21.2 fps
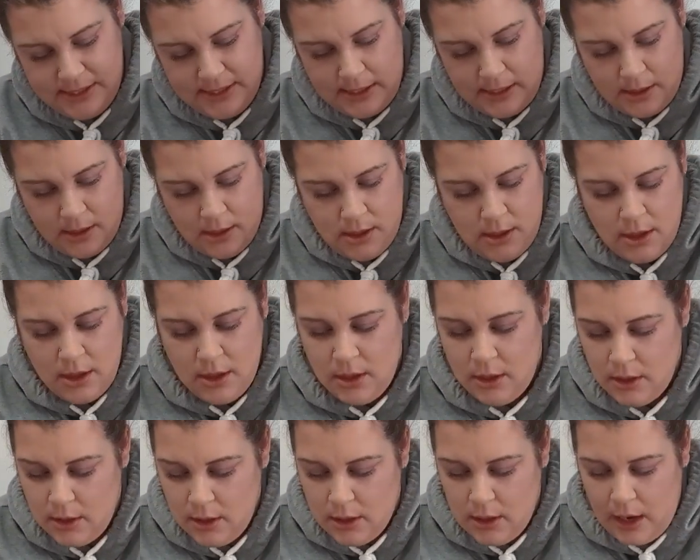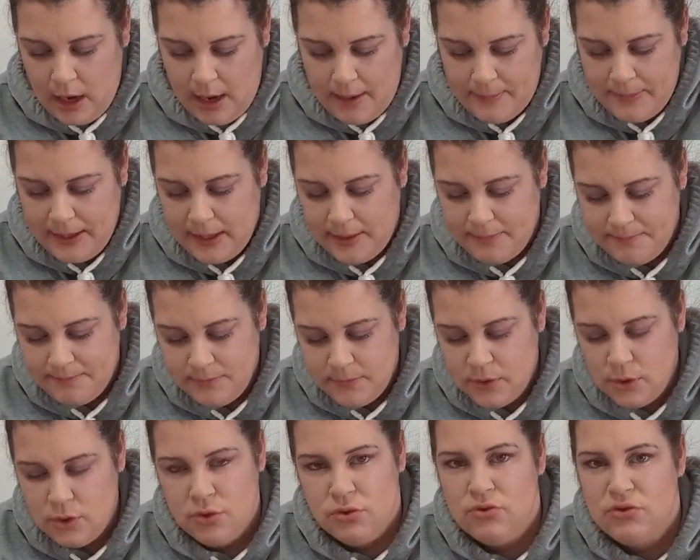there. I mean,
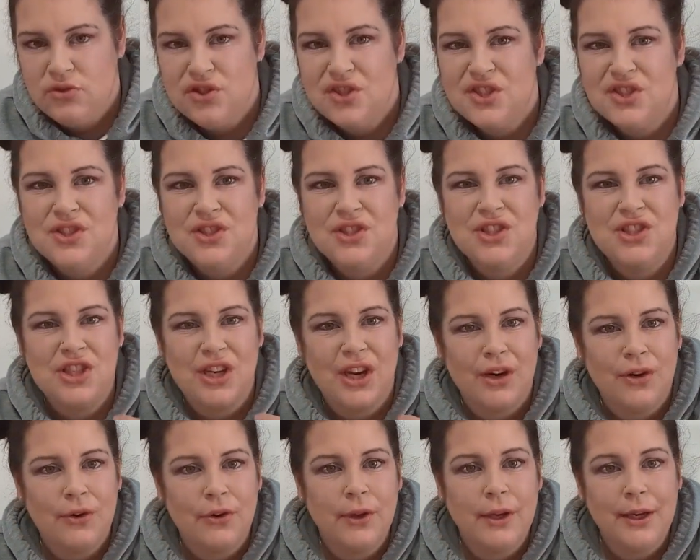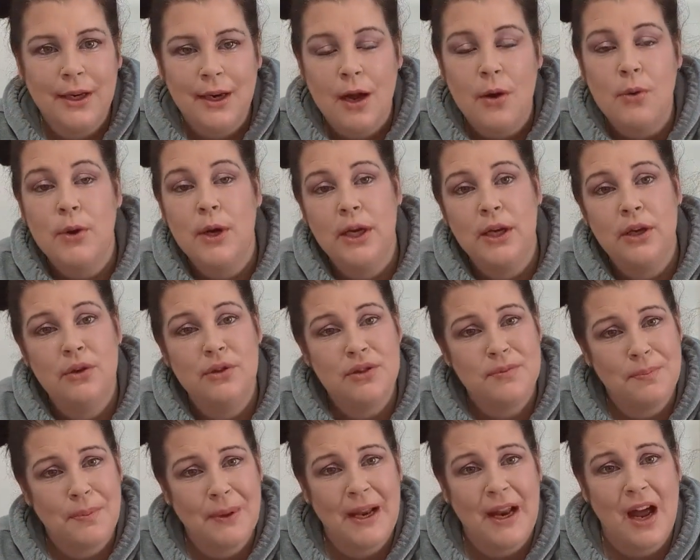it's generally not what I use,
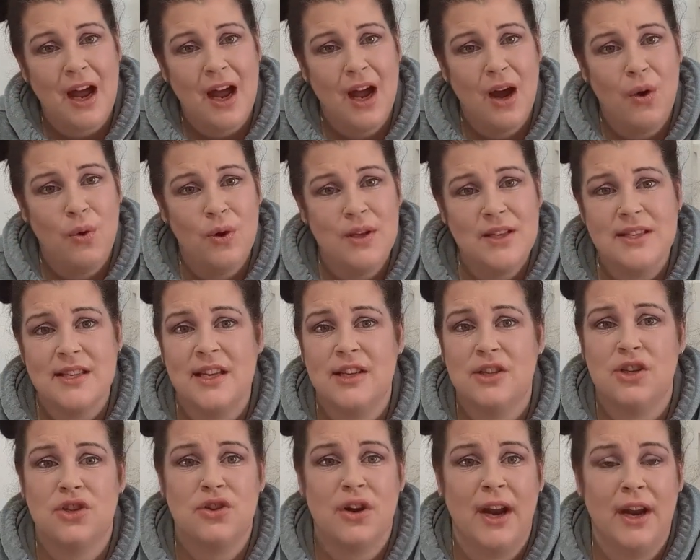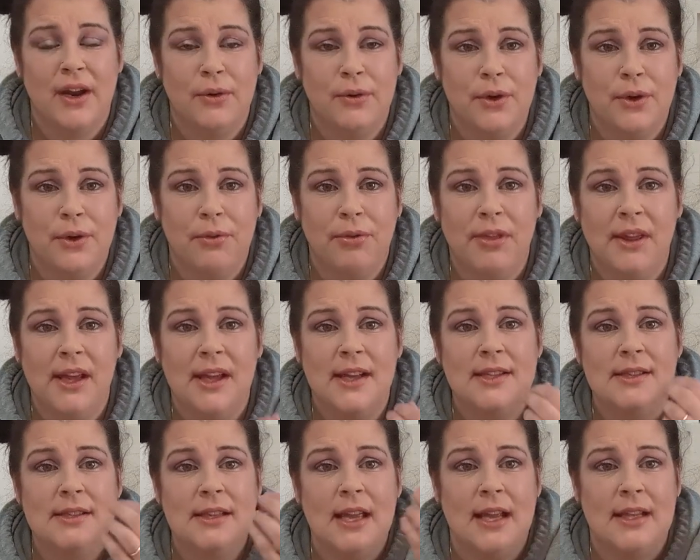but I always like to try out new
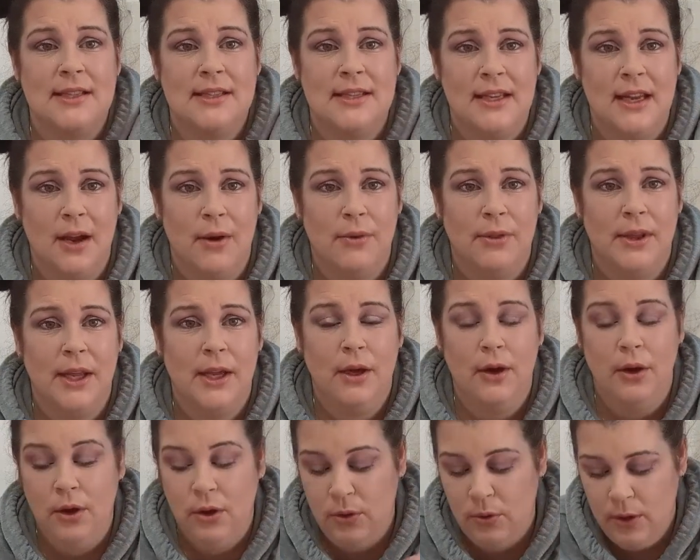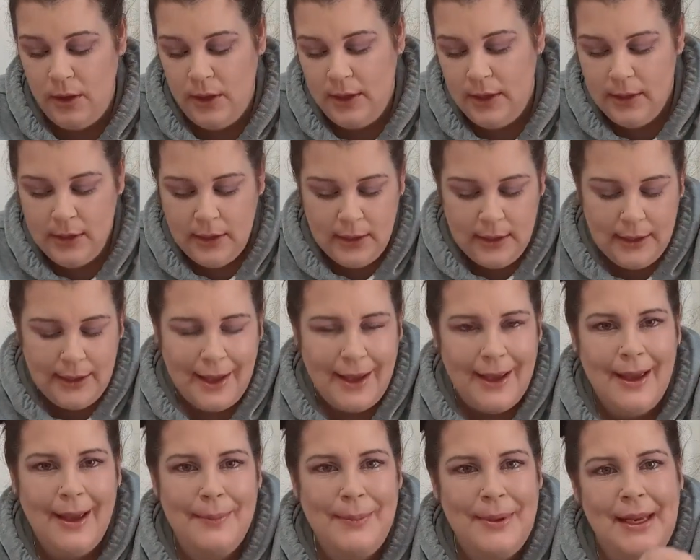things and see how they go.
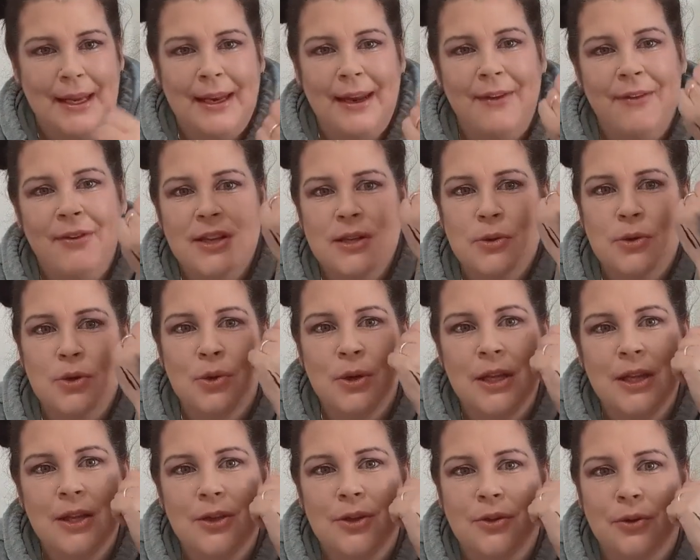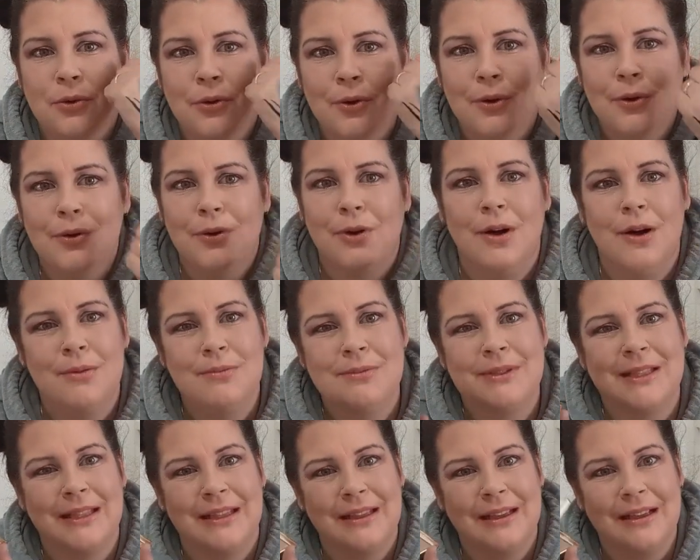I mean, if it's between the
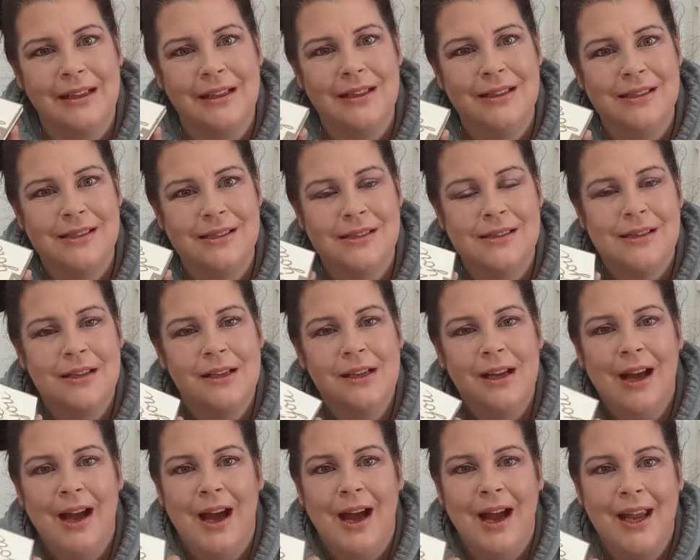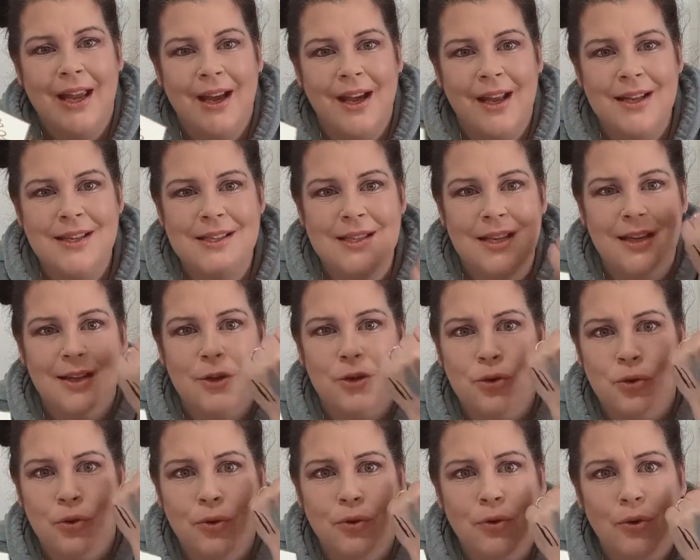duochromes and this, I gotta say the
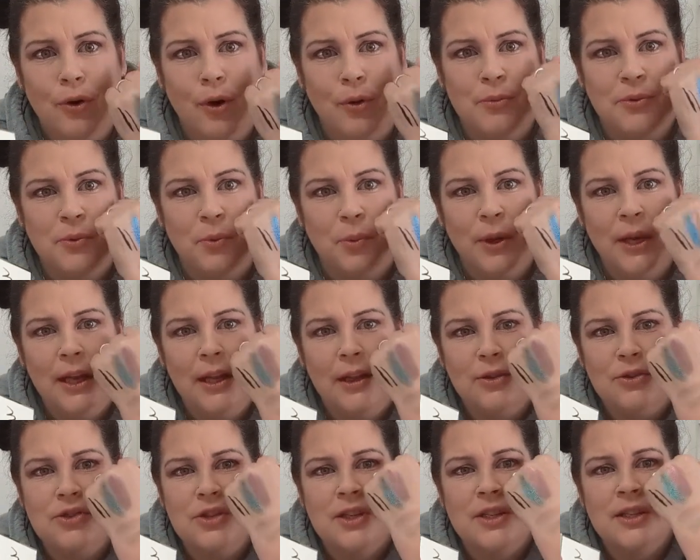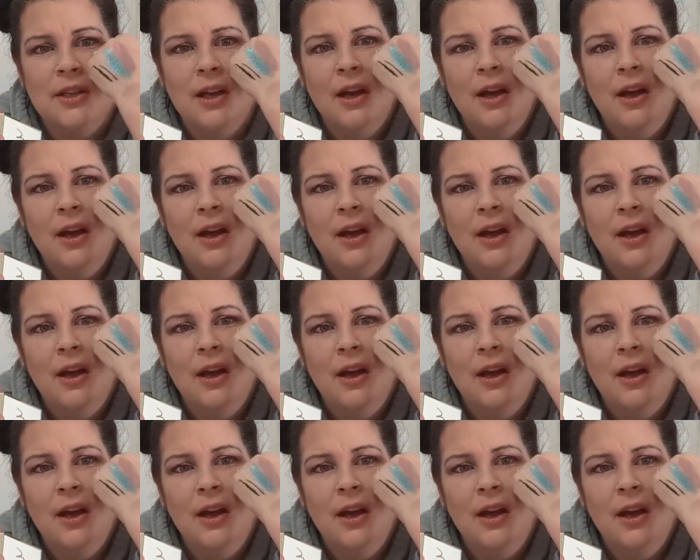duochromes win. There's just,